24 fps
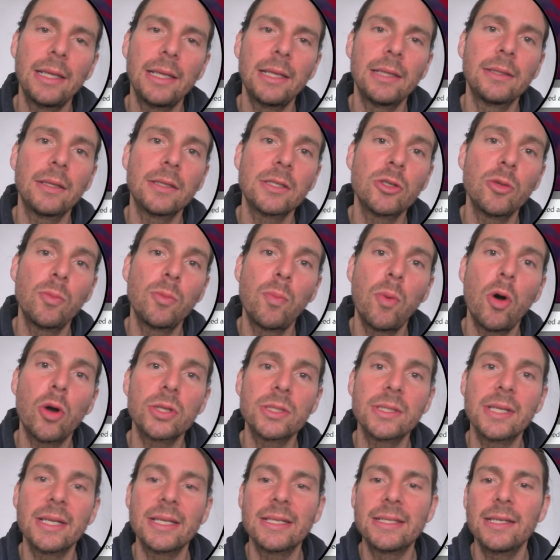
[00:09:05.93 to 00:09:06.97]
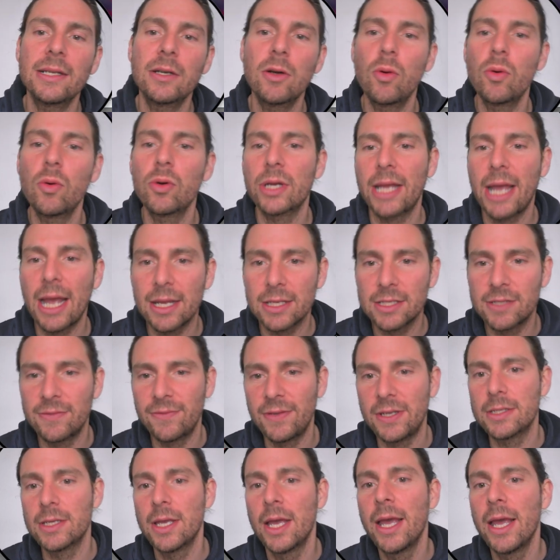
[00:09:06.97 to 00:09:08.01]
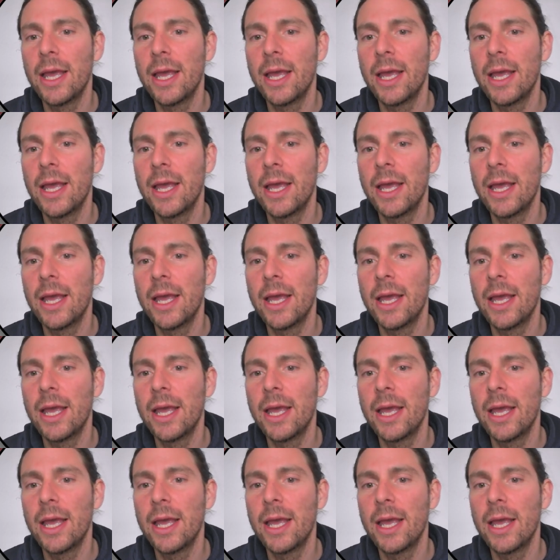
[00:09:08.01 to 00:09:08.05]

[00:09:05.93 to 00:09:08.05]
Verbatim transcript: it supports zero gas fees.